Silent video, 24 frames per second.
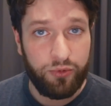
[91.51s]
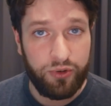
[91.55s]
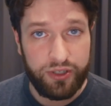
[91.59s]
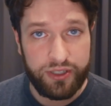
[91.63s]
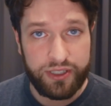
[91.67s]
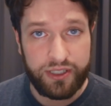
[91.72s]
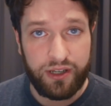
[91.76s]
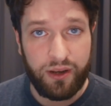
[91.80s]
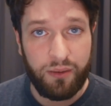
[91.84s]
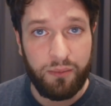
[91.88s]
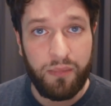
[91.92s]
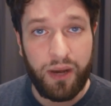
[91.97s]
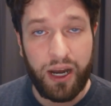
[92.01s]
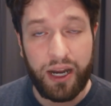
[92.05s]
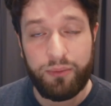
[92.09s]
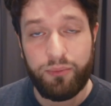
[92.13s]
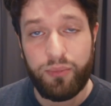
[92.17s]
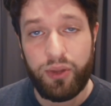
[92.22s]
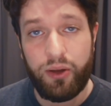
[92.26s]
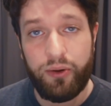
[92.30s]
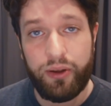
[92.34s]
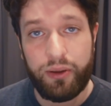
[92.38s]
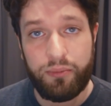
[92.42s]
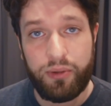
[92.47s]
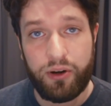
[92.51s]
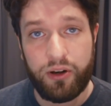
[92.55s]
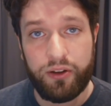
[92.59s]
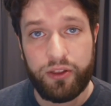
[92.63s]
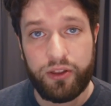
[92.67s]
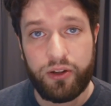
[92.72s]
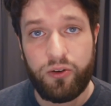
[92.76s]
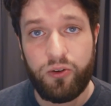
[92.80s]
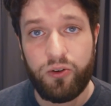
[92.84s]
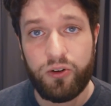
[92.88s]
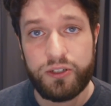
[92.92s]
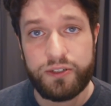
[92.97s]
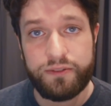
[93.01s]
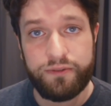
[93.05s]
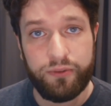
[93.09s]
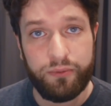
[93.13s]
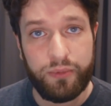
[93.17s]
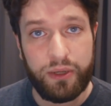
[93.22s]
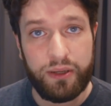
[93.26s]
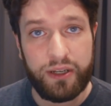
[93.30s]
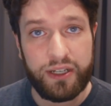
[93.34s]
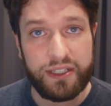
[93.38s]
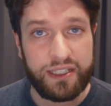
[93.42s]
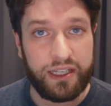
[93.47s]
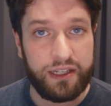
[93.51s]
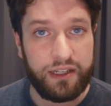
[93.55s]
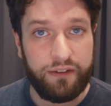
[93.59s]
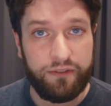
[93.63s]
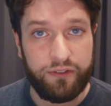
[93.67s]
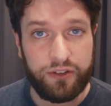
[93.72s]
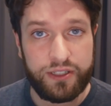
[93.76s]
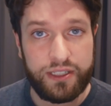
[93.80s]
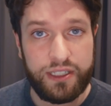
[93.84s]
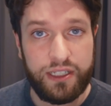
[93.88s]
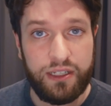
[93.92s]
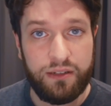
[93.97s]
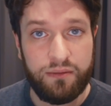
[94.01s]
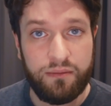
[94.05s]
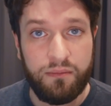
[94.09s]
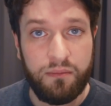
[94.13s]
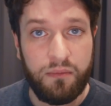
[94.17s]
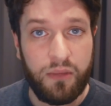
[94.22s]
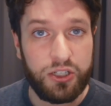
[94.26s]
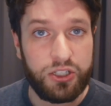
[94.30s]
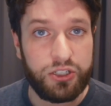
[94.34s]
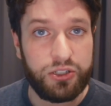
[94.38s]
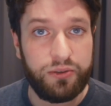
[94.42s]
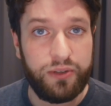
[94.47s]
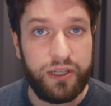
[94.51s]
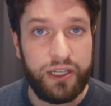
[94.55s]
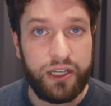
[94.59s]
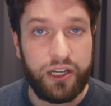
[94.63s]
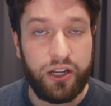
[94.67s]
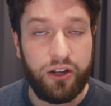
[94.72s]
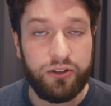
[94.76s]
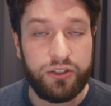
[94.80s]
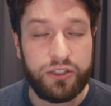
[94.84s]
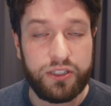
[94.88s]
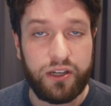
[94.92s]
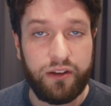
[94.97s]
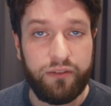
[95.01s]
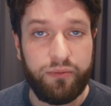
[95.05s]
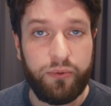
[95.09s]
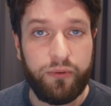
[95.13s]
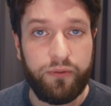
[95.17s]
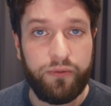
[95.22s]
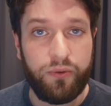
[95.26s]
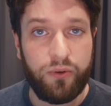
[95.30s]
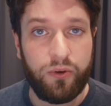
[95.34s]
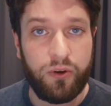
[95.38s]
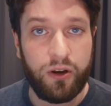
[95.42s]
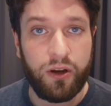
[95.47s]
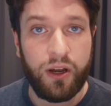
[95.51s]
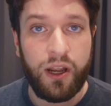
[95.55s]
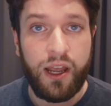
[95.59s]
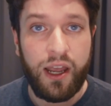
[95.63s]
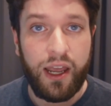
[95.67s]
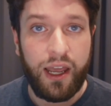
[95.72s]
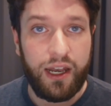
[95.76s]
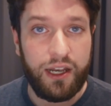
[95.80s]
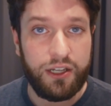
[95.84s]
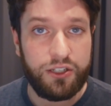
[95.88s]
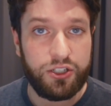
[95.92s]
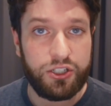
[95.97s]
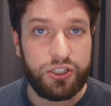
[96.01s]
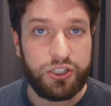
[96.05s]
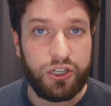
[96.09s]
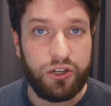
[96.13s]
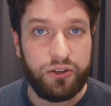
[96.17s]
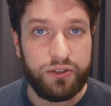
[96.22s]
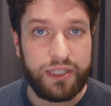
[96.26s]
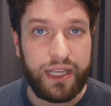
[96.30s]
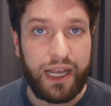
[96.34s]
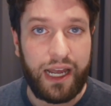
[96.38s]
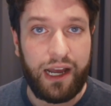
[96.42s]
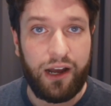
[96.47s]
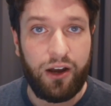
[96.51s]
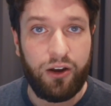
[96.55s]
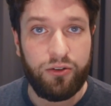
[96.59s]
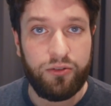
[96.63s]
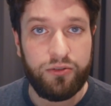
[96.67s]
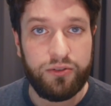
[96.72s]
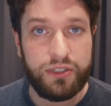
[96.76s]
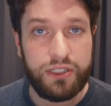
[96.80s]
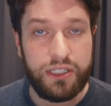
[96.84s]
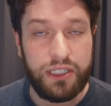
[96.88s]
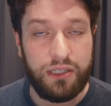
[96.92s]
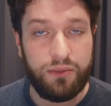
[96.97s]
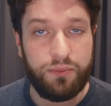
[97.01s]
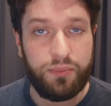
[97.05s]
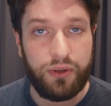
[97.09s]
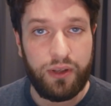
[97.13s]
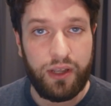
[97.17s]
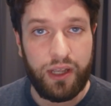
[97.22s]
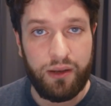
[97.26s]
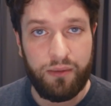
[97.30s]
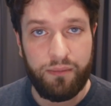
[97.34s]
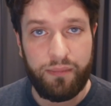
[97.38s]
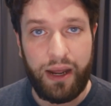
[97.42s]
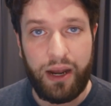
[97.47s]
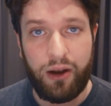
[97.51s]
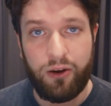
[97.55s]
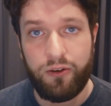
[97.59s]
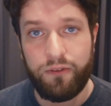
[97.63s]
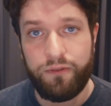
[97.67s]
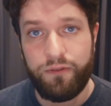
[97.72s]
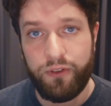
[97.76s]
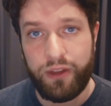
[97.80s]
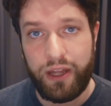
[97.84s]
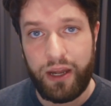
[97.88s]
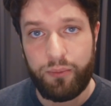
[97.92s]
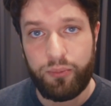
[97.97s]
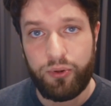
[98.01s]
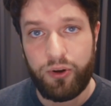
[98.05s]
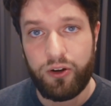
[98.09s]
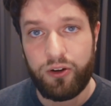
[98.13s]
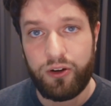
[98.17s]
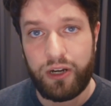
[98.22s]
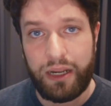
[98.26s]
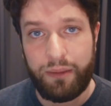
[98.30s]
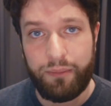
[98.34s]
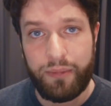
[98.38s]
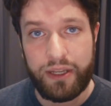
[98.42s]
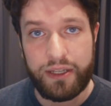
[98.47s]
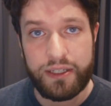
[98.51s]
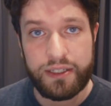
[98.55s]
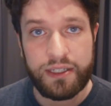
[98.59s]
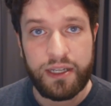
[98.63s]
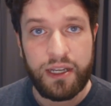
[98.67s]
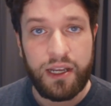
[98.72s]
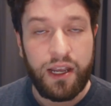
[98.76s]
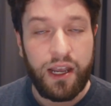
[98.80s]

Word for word: was a mind blowing part of the course for me because I'd never seen much 3D coat stuff before. And it just shows how deep and powerful that program is.